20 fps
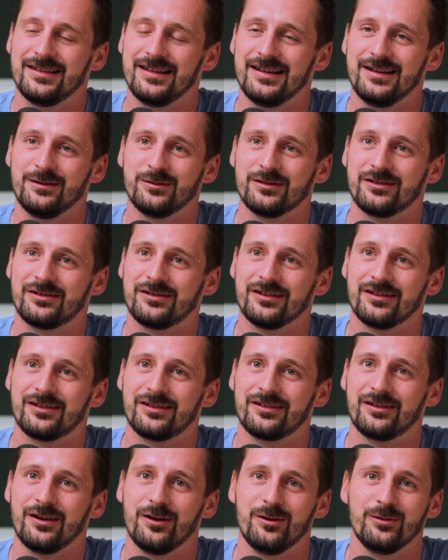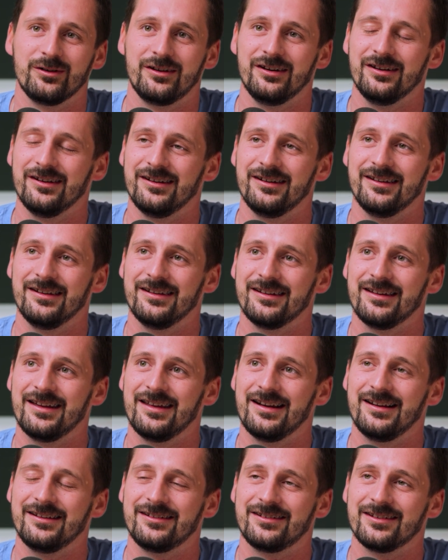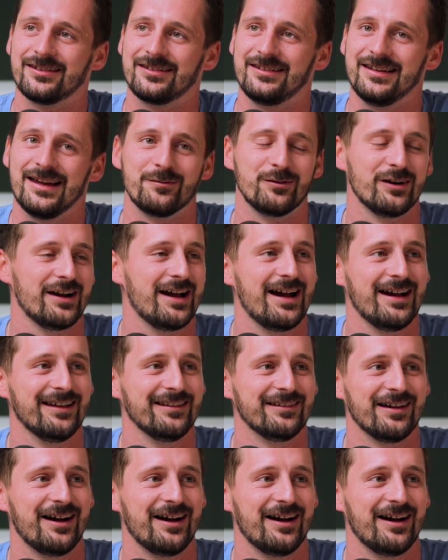It was just so good, and I just never had